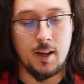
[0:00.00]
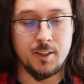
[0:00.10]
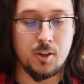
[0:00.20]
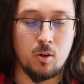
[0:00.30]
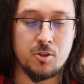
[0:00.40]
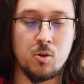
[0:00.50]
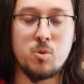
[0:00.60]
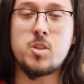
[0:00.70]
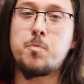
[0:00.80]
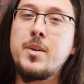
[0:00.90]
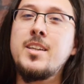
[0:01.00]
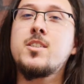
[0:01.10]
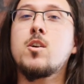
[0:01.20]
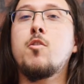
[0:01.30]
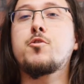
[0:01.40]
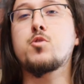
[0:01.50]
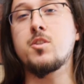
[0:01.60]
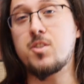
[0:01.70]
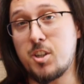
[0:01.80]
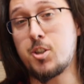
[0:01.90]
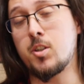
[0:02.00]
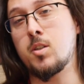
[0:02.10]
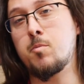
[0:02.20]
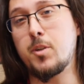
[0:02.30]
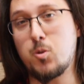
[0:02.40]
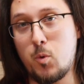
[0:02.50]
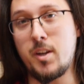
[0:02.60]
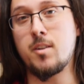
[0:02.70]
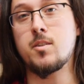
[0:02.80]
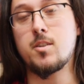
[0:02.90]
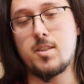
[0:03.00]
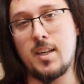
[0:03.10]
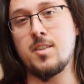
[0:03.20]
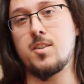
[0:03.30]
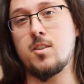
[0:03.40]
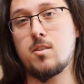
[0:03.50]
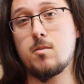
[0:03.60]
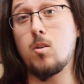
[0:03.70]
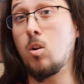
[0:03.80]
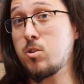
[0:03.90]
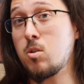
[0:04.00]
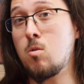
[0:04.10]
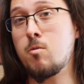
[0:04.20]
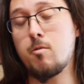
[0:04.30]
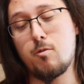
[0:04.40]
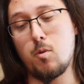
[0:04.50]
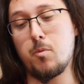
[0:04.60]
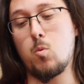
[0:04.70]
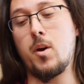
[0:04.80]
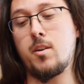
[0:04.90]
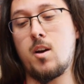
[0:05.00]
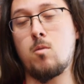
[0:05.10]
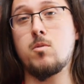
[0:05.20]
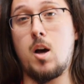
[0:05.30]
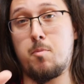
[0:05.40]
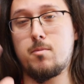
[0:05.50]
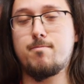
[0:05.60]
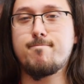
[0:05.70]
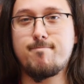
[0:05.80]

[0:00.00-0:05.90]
and also speed of transition between stances, also from the way down up.